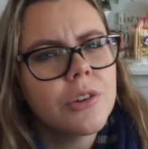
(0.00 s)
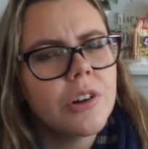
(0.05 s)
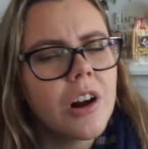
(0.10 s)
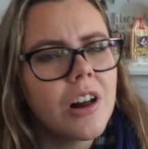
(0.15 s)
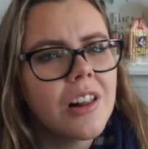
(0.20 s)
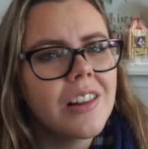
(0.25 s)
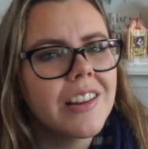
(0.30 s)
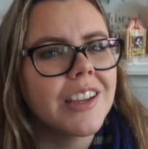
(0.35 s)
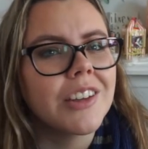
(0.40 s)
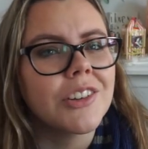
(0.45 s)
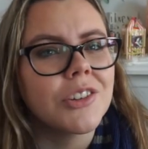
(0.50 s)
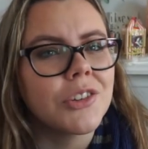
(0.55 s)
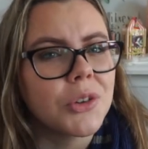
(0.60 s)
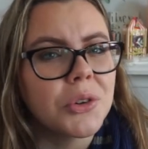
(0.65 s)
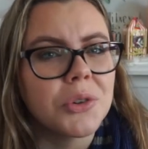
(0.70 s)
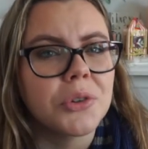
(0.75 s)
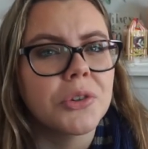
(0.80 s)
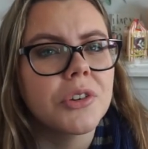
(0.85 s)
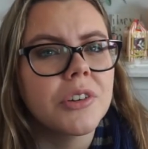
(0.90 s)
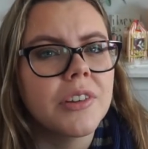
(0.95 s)
calling a
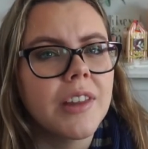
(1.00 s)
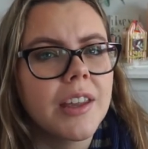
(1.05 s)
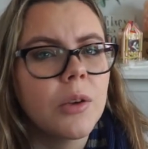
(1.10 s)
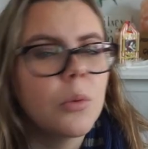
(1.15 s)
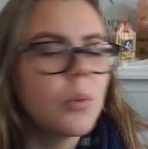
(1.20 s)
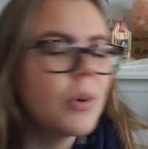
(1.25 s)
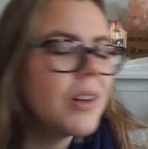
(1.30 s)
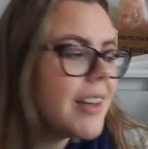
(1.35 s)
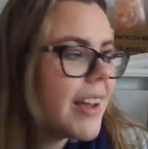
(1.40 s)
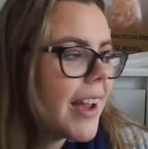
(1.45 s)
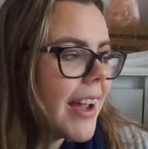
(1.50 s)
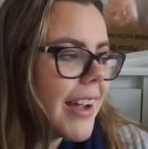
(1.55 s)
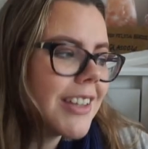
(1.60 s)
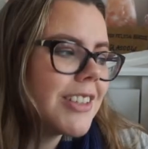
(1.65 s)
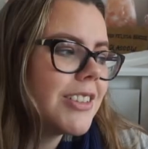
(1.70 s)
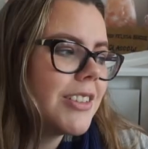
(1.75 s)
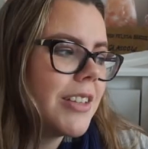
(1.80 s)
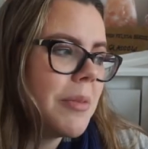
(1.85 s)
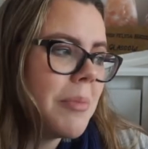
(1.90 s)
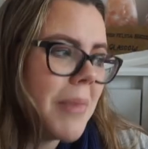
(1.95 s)
nerd? Like, what
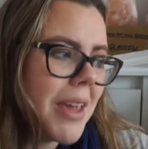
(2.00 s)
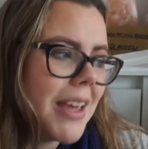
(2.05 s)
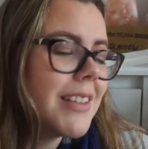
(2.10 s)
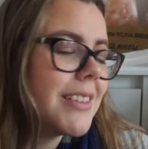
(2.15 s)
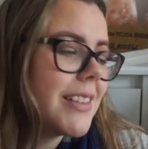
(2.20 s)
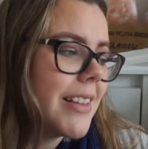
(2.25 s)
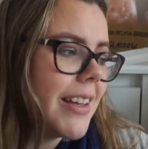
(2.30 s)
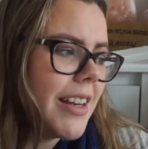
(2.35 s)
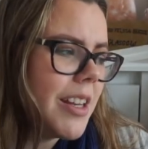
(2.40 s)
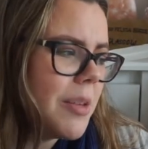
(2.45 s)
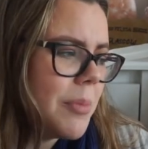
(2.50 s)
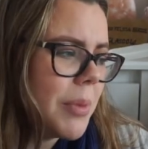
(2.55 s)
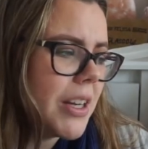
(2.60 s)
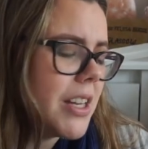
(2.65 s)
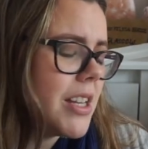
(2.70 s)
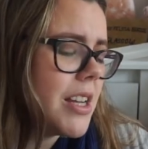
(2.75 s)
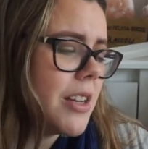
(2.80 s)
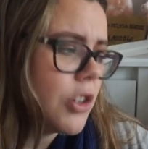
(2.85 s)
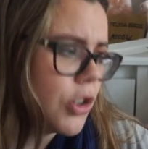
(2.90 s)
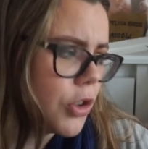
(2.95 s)
actually makes
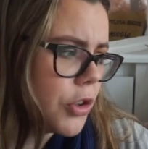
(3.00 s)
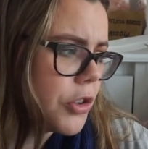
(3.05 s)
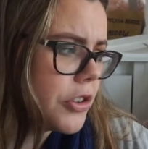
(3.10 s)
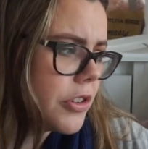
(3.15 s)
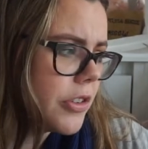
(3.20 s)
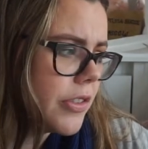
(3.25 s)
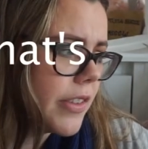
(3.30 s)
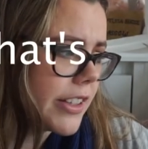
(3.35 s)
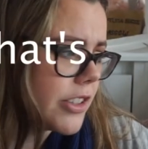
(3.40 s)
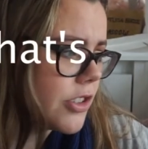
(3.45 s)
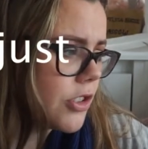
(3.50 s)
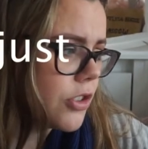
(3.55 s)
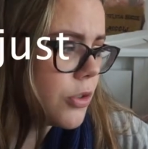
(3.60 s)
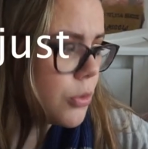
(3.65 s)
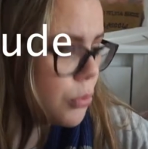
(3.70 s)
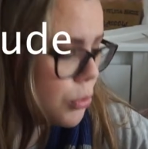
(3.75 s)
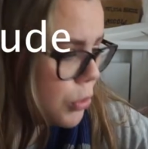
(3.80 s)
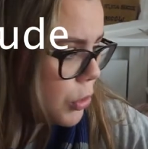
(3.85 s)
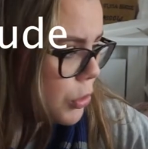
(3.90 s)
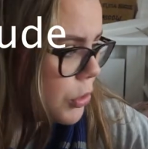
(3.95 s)
anybody a nerd? That's
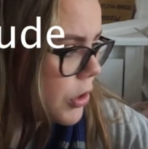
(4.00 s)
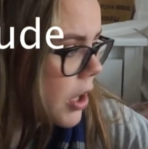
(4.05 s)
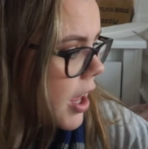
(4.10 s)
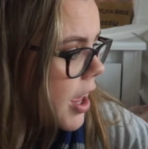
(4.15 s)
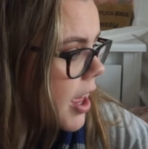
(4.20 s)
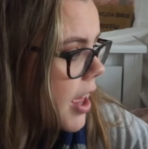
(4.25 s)
just rude.